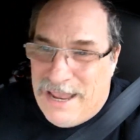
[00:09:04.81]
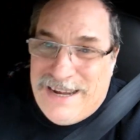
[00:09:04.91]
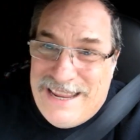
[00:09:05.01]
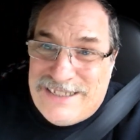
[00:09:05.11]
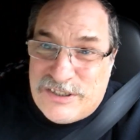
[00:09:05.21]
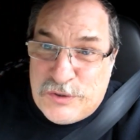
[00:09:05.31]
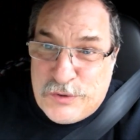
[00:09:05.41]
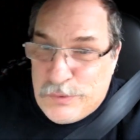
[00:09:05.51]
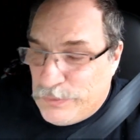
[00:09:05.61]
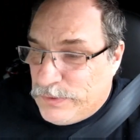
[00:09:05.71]
but it's the
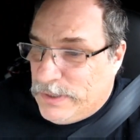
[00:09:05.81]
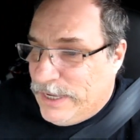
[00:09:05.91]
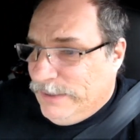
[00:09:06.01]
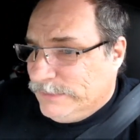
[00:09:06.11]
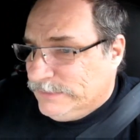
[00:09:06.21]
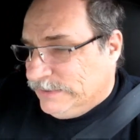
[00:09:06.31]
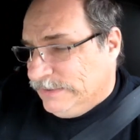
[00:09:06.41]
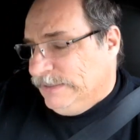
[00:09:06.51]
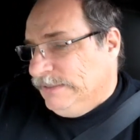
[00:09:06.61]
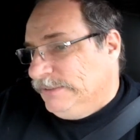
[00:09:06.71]
truth. Okay.
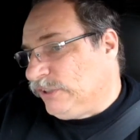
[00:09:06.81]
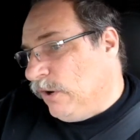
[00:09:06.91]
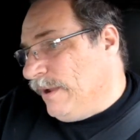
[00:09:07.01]
So